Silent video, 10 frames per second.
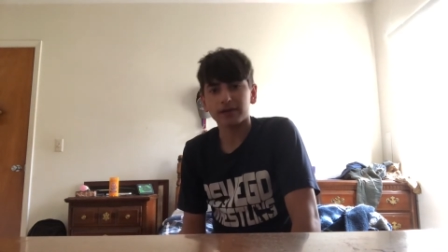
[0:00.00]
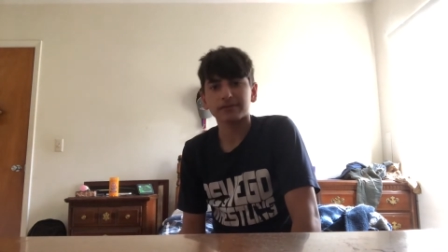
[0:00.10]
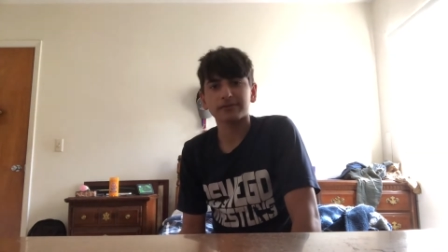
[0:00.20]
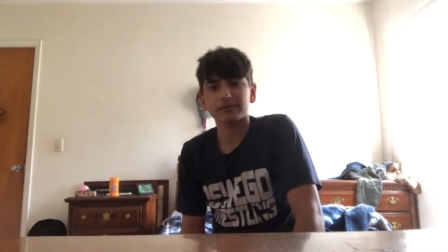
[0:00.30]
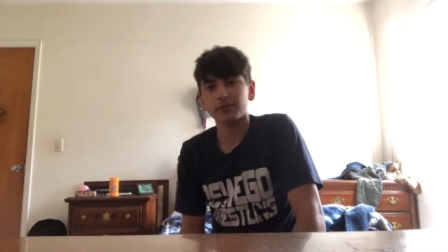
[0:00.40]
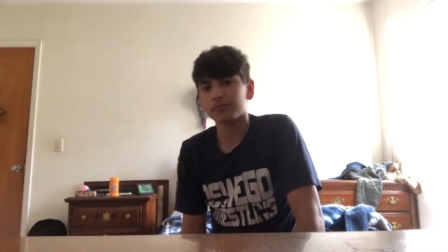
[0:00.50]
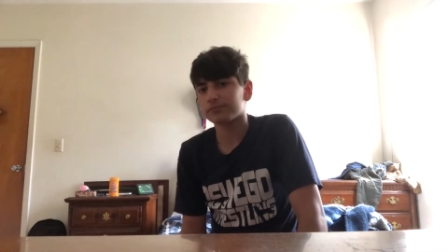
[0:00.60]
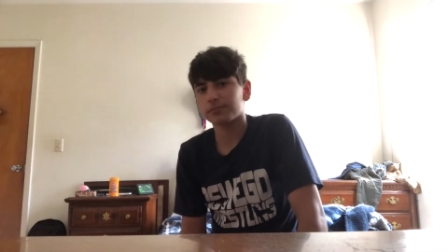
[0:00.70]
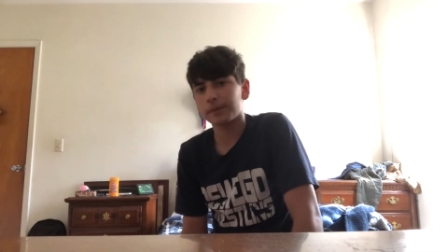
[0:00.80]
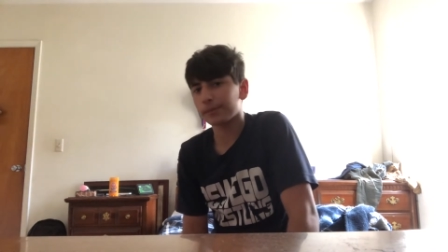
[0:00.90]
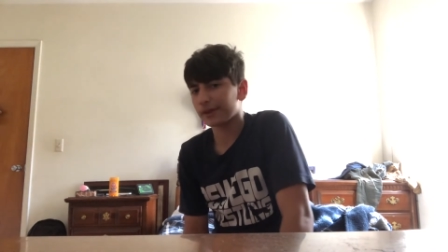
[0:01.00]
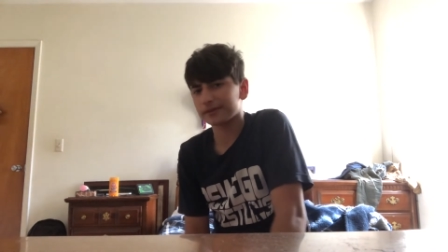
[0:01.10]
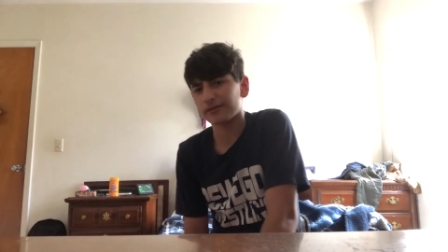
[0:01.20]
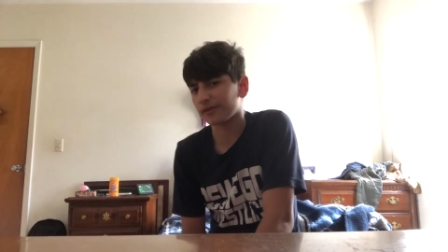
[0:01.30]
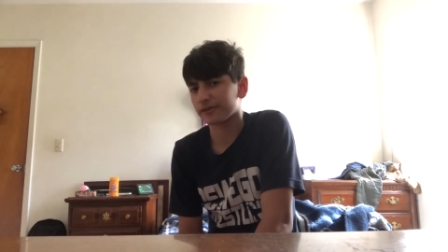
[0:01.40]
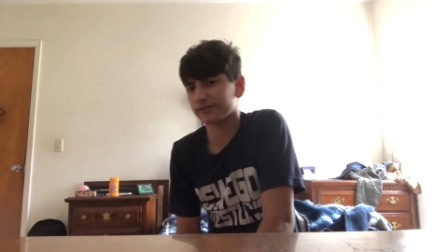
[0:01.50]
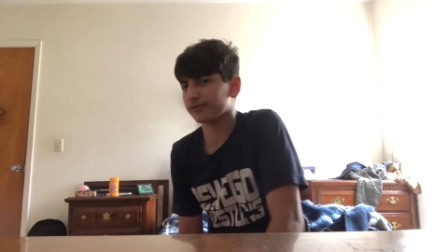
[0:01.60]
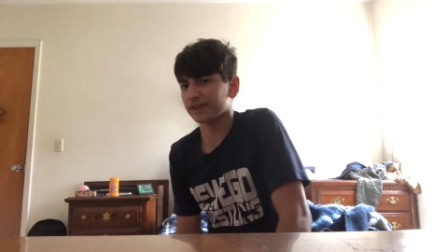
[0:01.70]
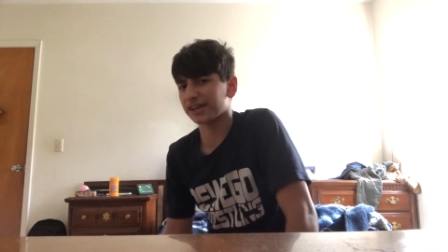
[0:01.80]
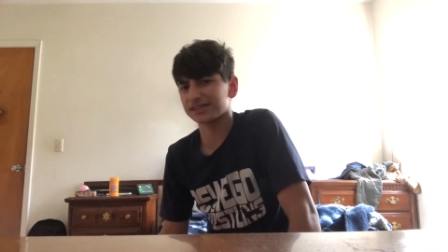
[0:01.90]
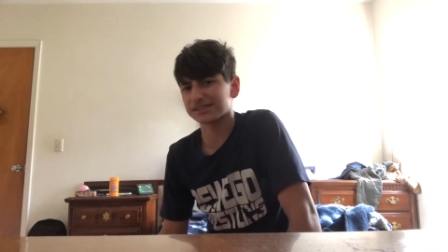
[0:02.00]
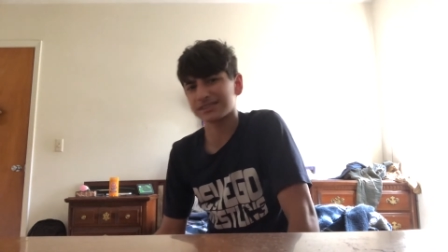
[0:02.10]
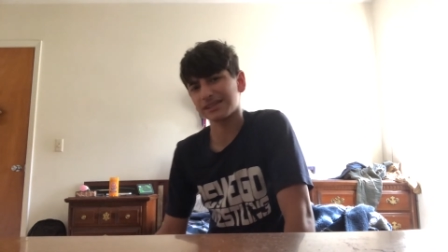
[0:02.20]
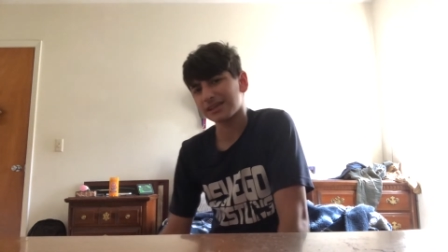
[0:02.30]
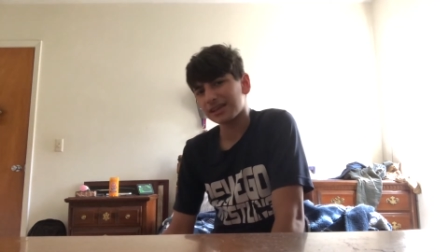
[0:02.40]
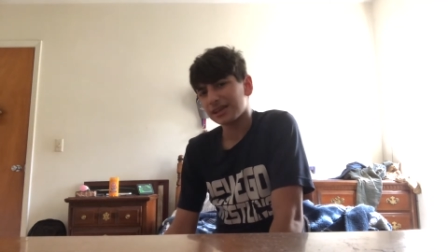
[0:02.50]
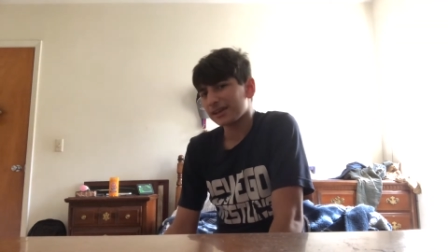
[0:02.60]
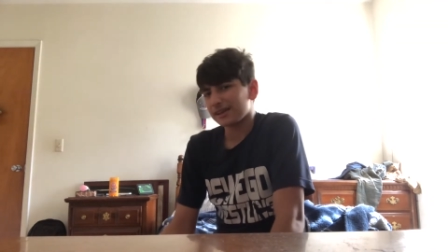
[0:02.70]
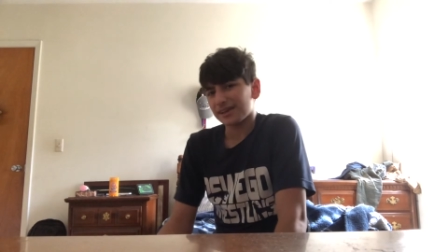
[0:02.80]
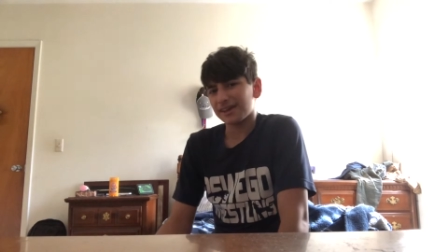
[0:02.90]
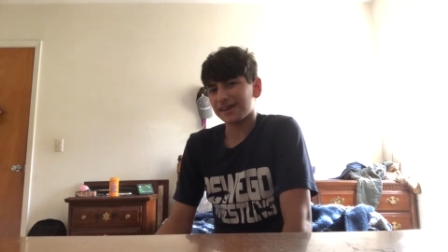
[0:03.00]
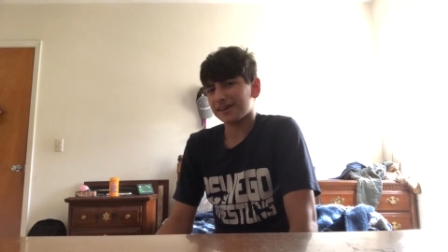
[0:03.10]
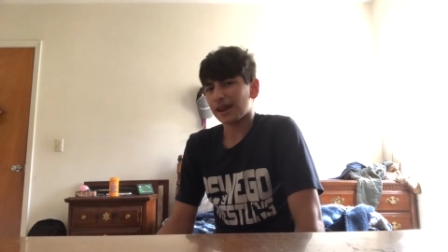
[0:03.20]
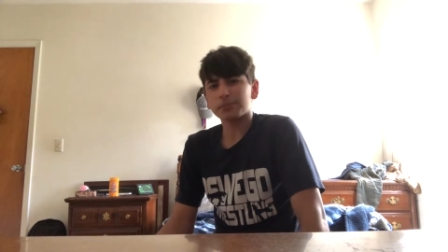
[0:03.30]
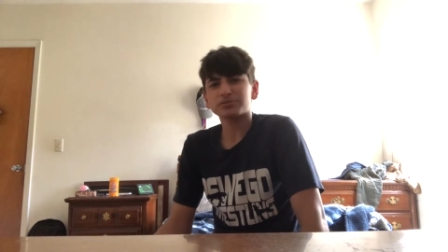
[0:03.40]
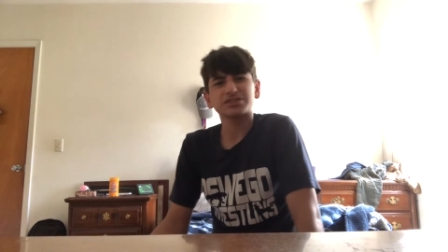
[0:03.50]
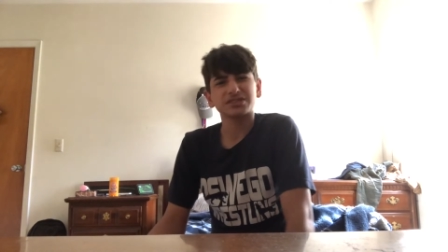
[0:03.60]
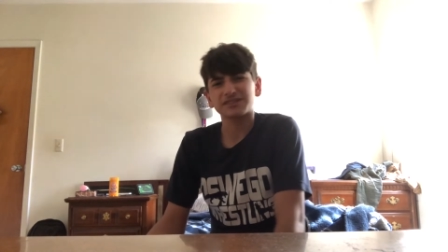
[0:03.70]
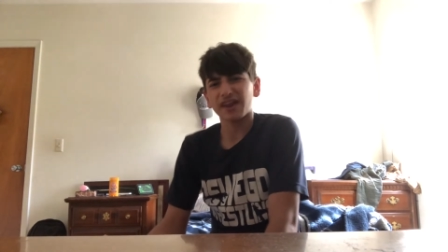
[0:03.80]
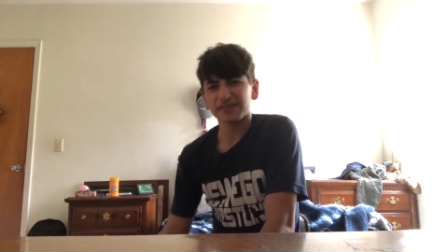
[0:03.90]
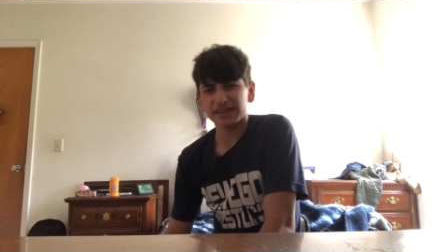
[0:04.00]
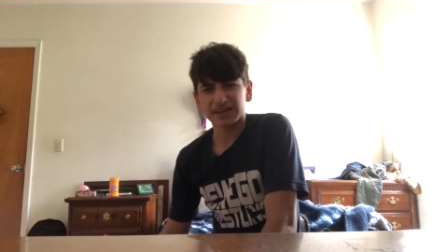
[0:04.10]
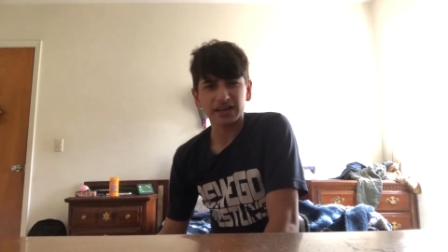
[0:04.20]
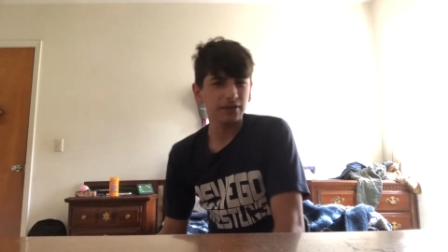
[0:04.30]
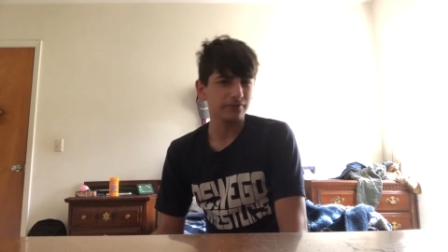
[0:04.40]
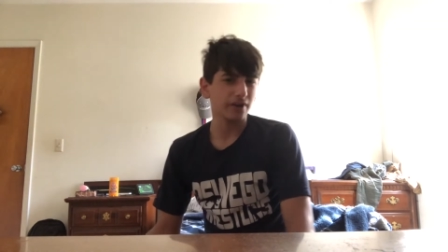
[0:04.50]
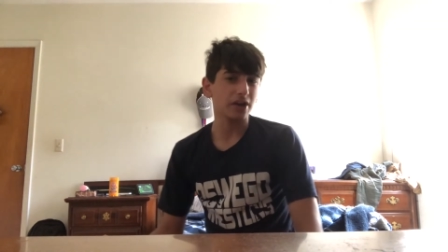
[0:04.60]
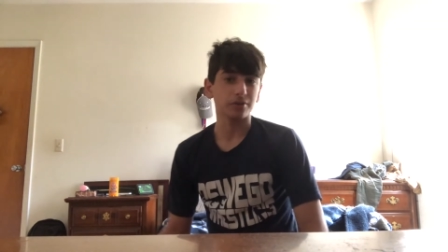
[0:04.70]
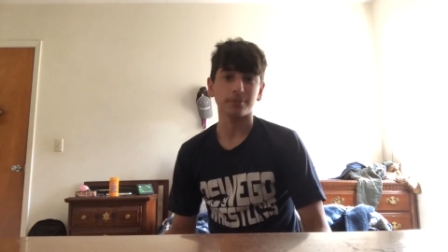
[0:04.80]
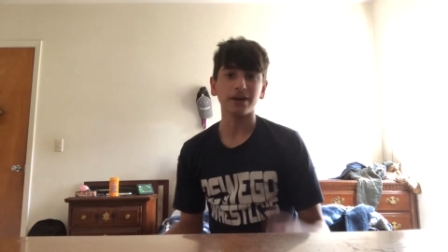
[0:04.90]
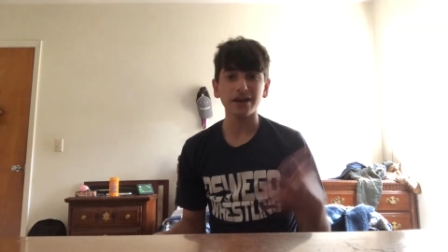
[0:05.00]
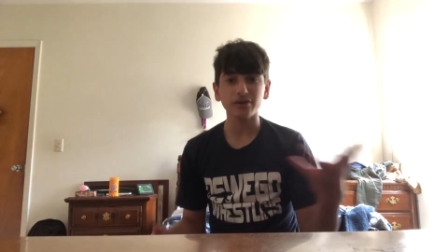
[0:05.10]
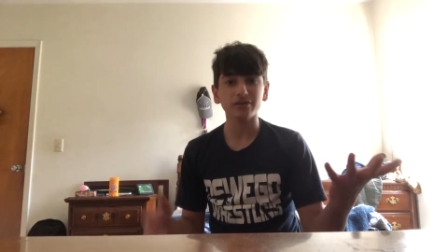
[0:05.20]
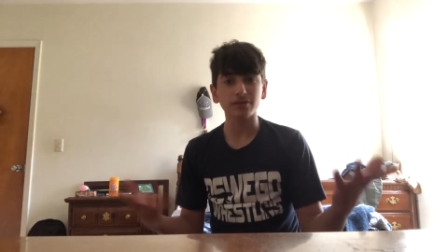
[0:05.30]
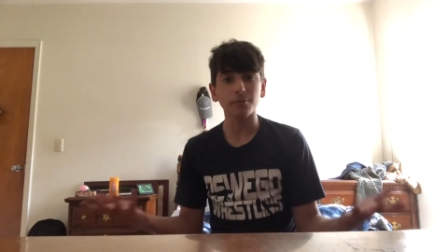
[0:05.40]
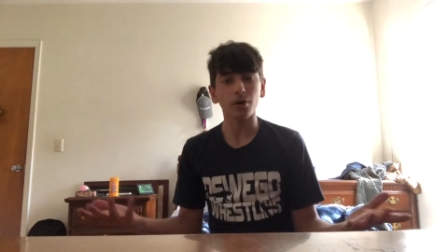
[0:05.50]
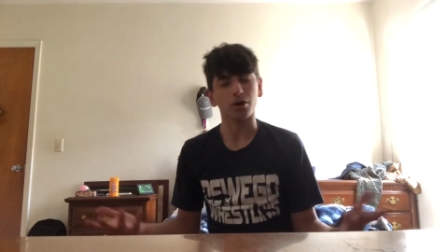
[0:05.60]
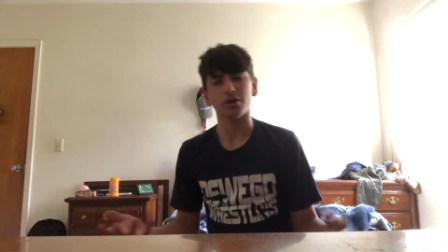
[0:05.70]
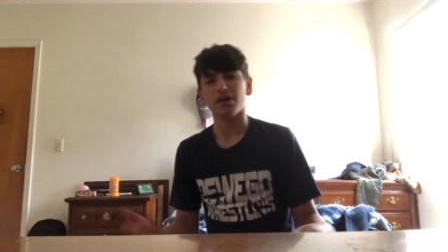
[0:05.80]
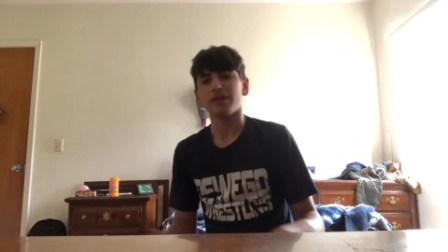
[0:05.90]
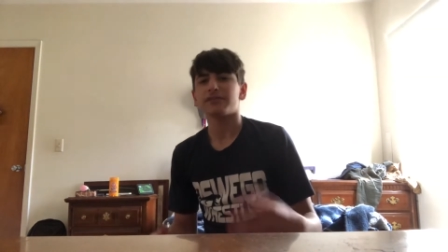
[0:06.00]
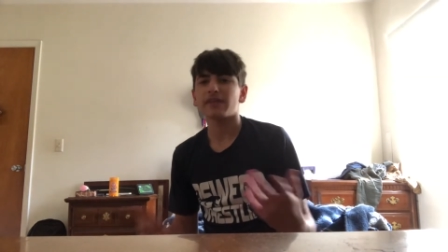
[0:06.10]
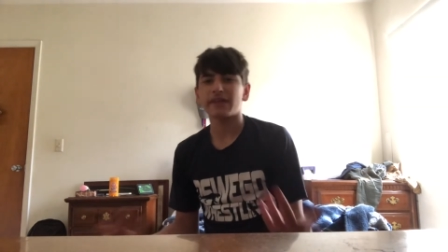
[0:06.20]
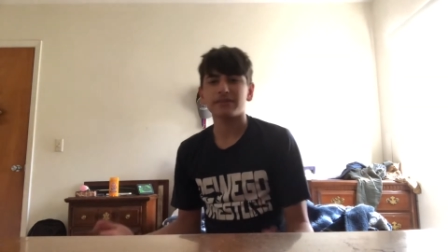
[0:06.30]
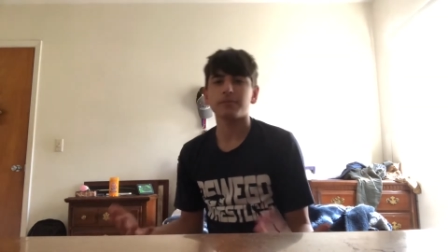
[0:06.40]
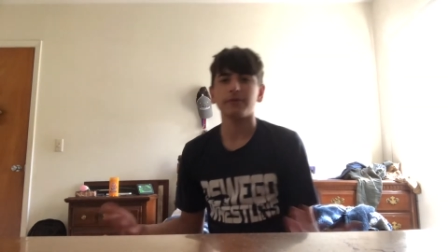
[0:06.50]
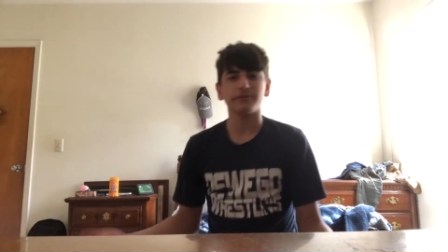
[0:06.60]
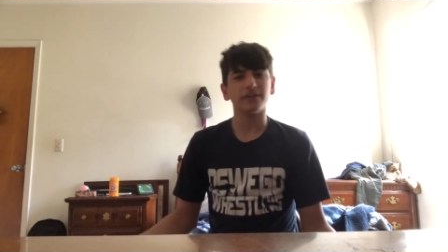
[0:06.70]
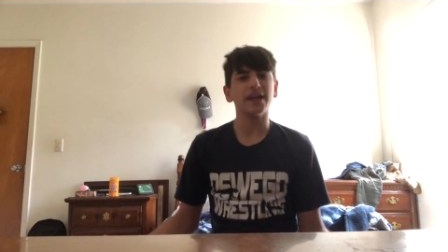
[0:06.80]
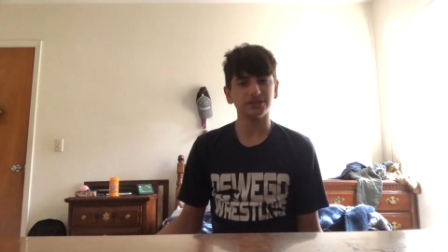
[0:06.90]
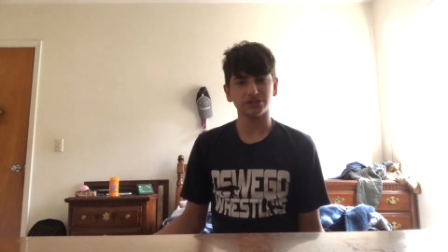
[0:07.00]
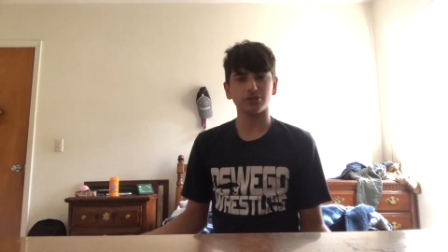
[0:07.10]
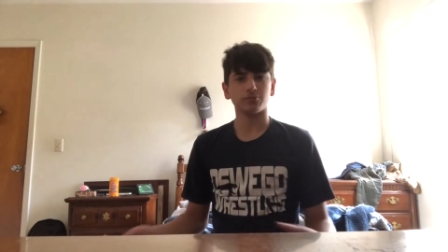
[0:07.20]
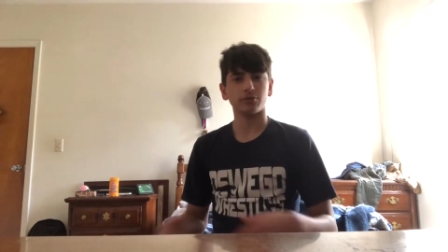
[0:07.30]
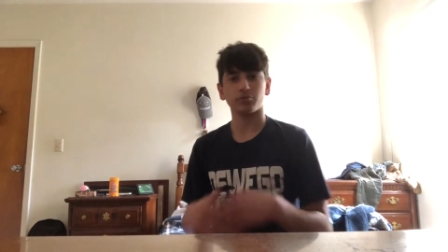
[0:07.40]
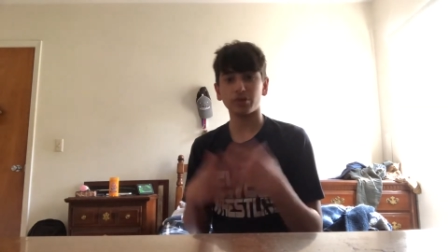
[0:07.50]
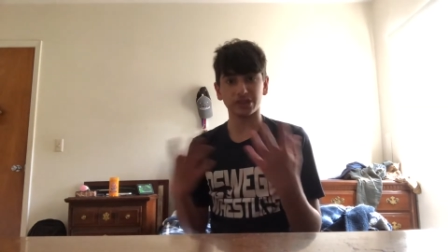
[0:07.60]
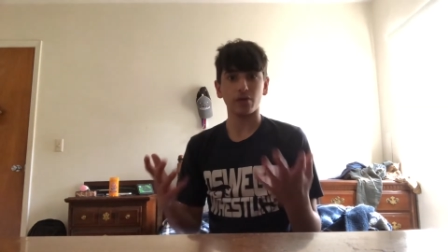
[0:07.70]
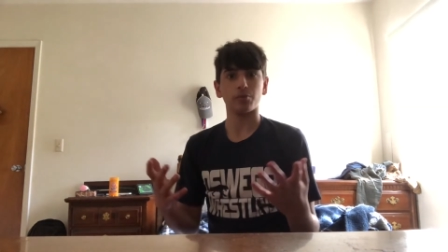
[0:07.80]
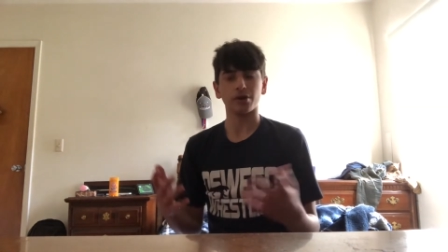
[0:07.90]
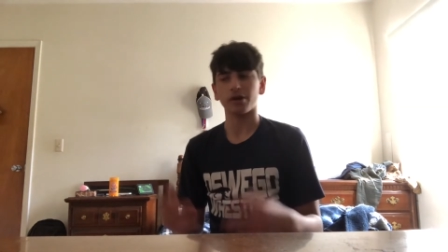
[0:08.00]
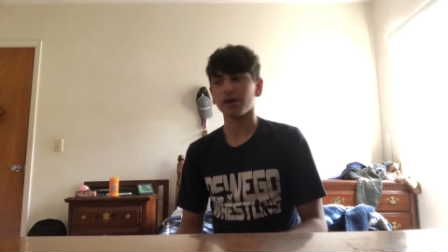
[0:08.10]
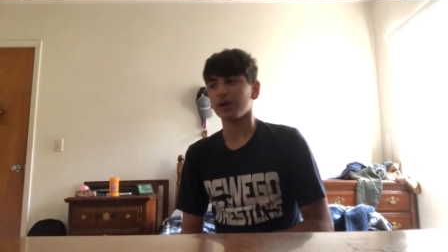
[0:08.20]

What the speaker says: some people like to look flashy, and I'm just not that kind of fighter, but I know some are. They like to be flashy with what they wear.